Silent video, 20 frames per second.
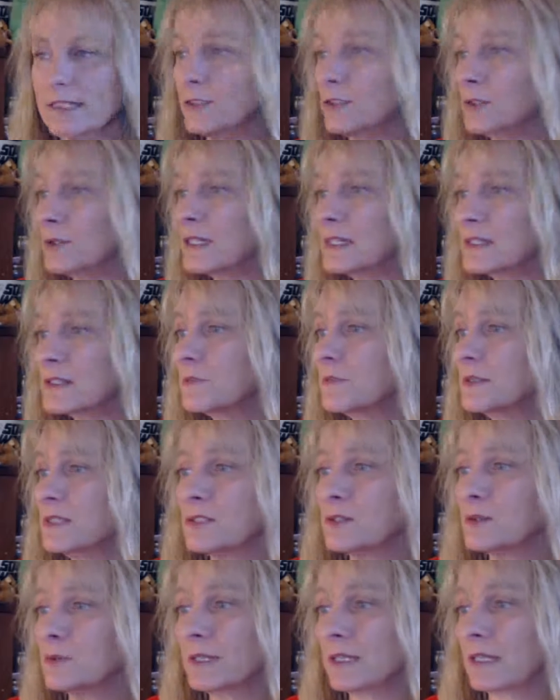And you guys have been
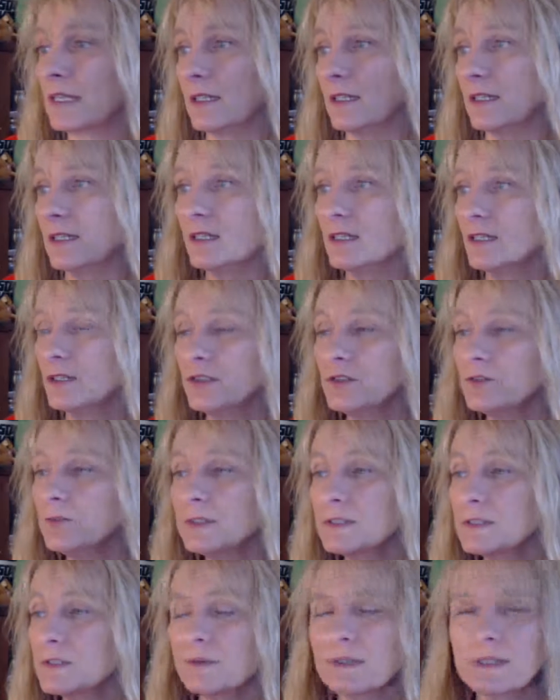doing it. You've
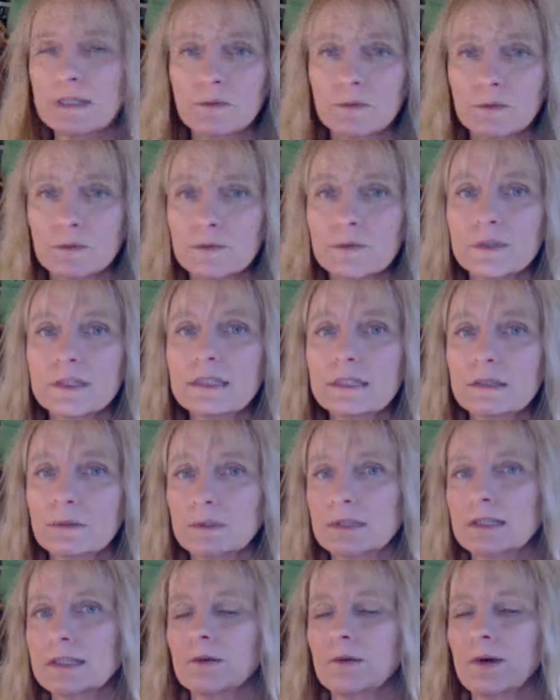been doing it really,
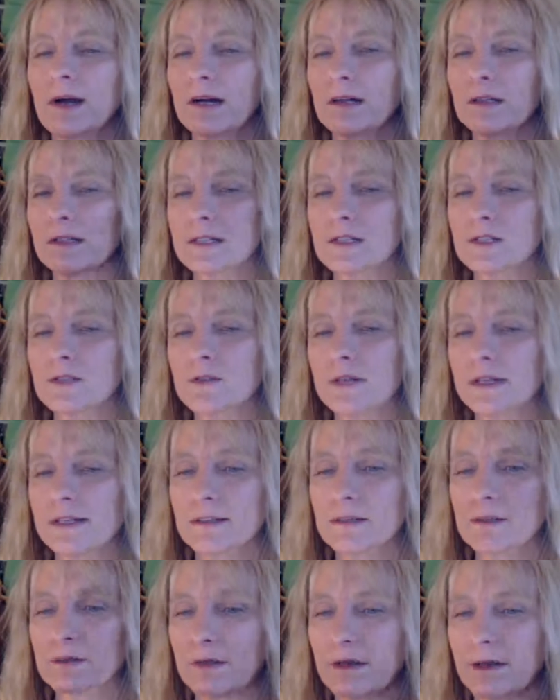really well. Let's try to
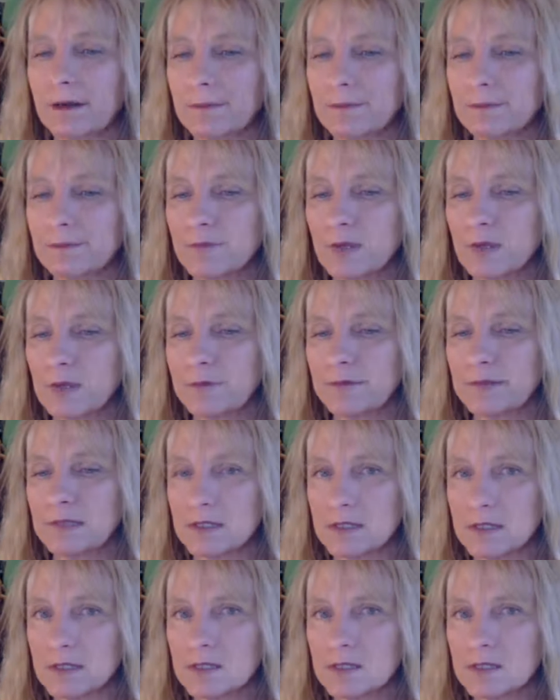do it on purpose.